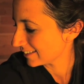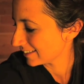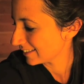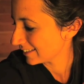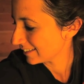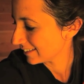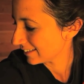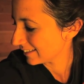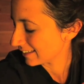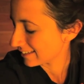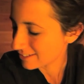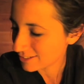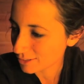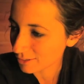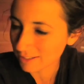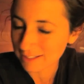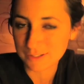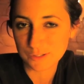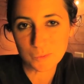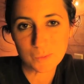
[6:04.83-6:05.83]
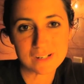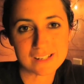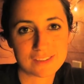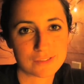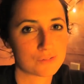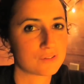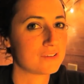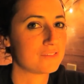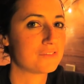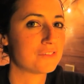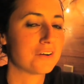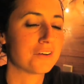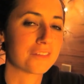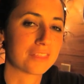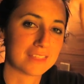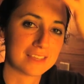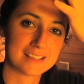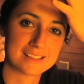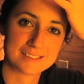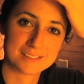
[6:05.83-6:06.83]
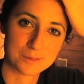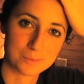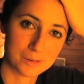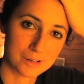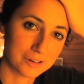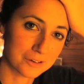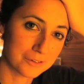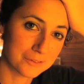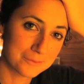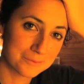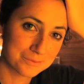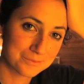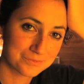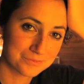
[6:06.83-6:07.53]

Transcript: Yep. Let's do like 23 fall things tomorrow.